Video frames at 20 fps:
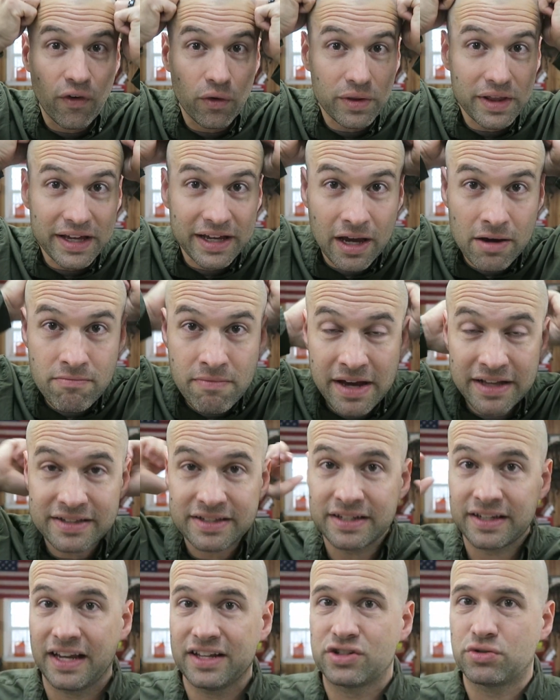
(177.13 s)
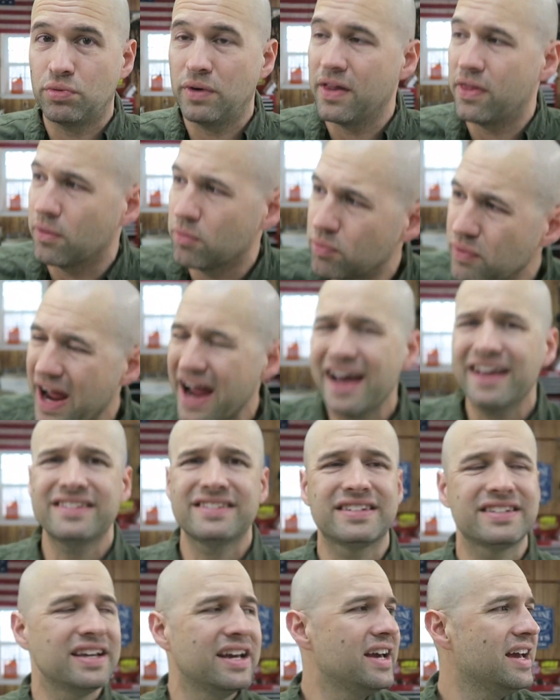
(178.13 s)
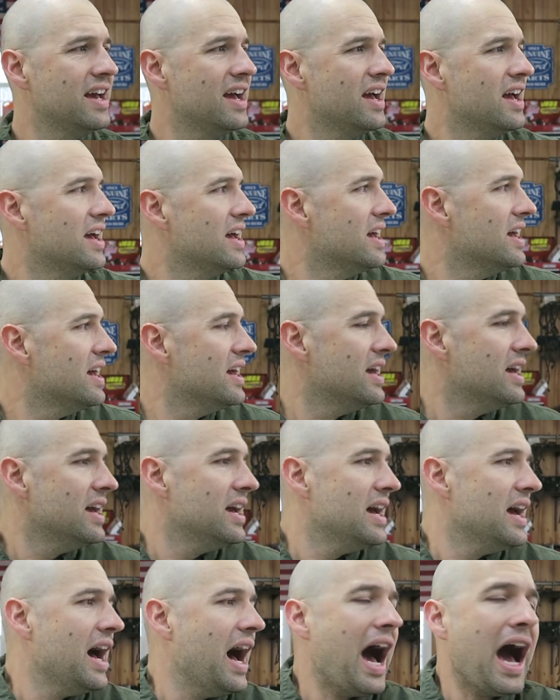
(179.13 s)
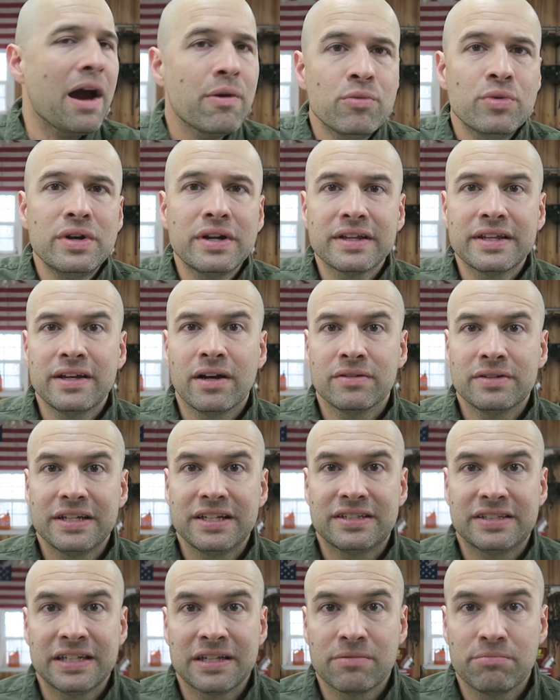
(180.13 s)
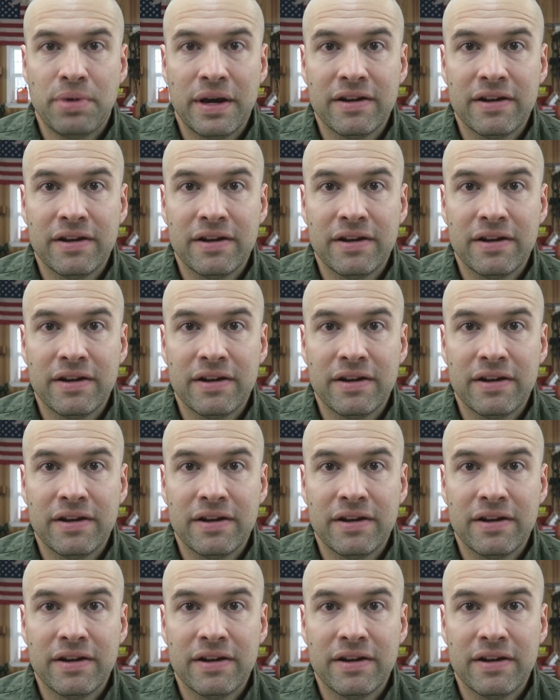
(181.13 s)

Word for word: fully commits and gets rid of the rest. I'm really only seeing